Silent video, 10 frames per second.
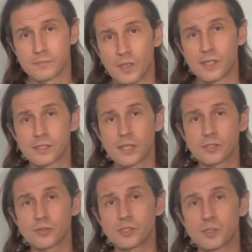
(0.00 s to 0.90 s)
It's not
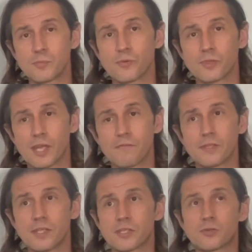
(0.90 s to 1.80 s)
so simple as
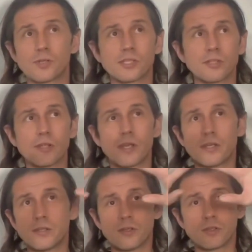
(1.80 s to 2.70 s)
having this
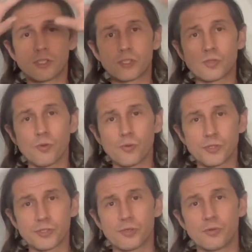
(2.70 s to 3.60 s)
crystalline soul
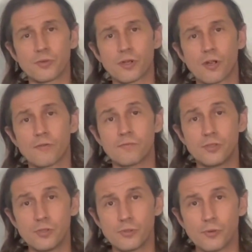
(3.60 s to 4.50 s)
stone carved
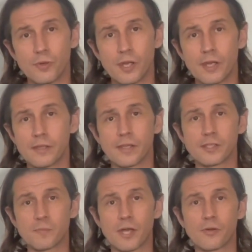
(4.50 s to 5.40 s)
you that
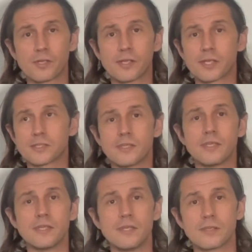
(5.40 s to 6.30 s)
somehow connects to
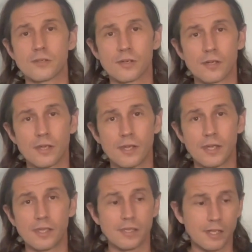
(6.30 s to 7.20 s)
the ether,
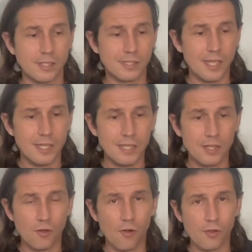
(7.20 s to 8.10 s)
and that it's taking
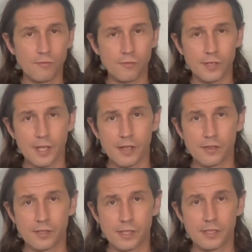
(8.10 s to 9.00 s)
in all of
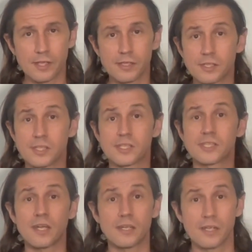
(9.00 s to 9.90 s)
reality and then
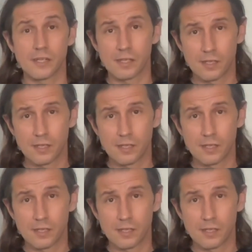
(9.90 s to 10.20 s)
deciding.